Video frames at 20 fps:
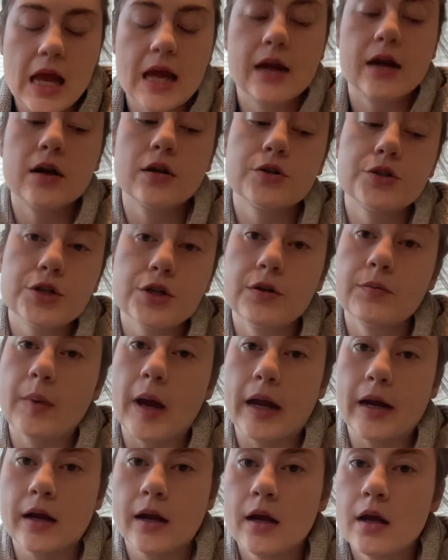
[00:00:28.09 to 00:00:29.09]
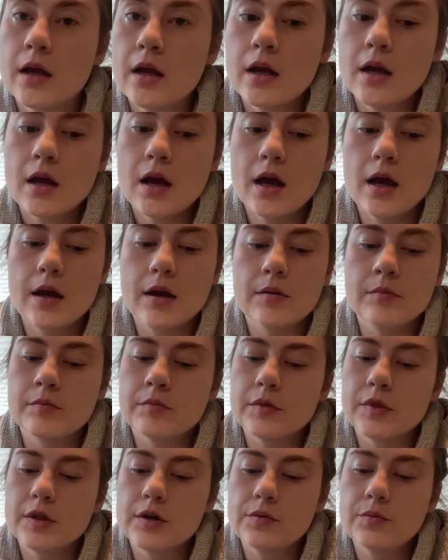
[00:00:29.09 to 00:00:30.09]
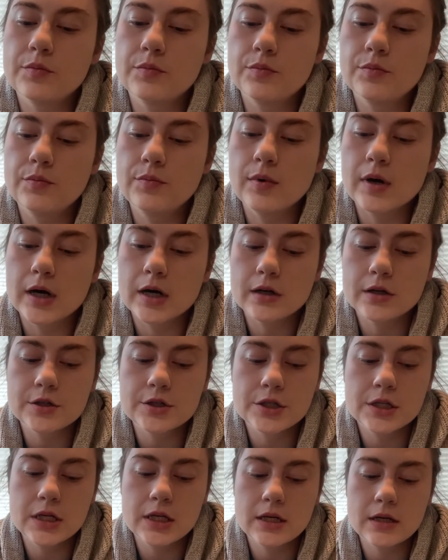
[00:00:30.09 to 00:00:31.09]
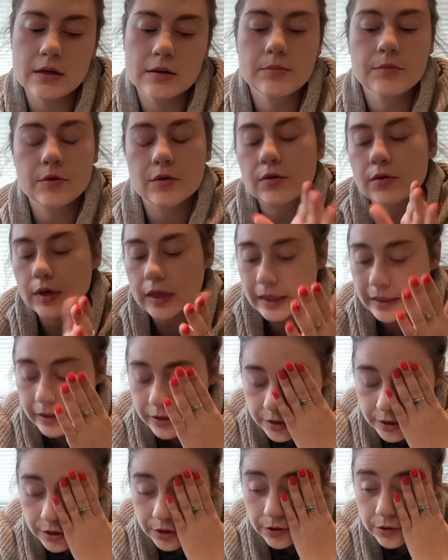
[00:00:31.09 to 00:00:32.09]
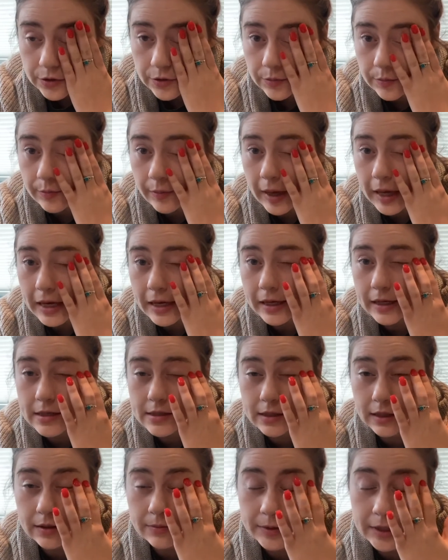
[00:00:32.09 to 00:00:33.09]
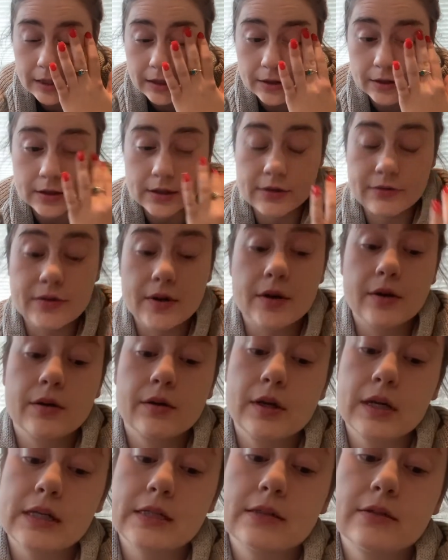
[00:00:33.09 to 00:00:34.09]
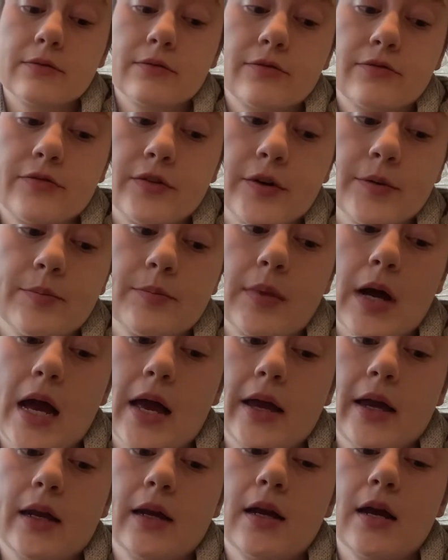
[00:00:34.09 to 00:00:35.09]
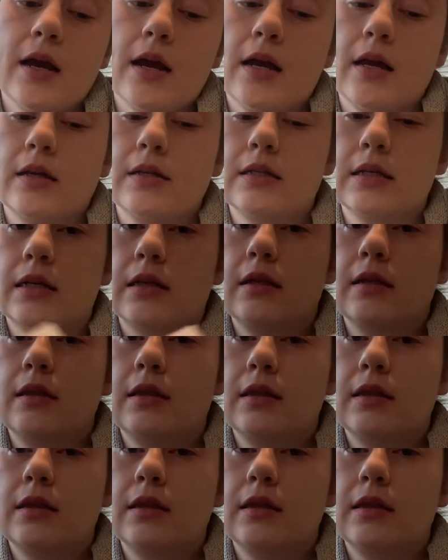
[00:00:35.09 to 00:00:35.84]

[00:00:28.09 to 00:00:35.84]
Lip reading: I'll show you mine. The worksheet I'm going to make is going to be a little different because for mine I did